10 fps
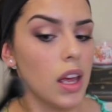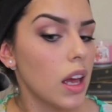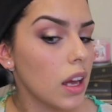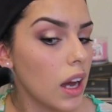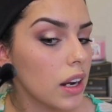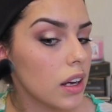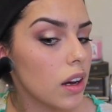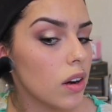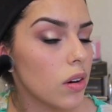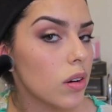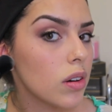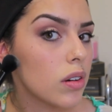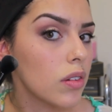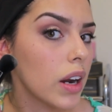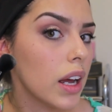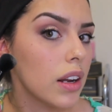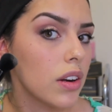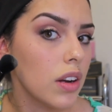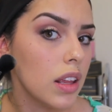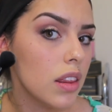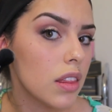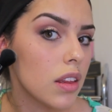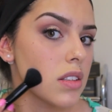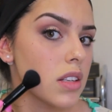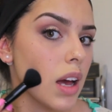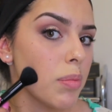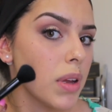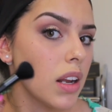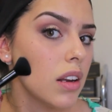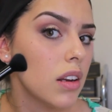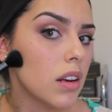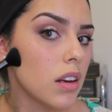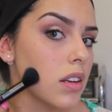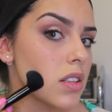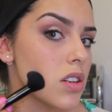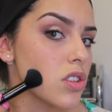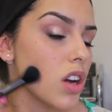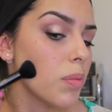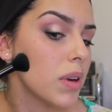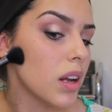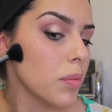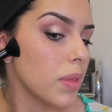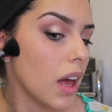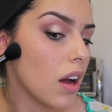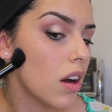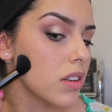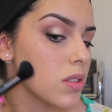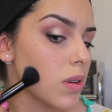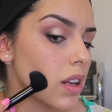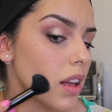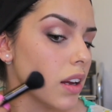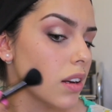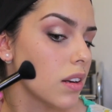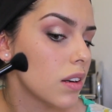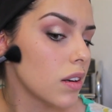and kind of go right underneath. Tap it in to sharpen up that contour line.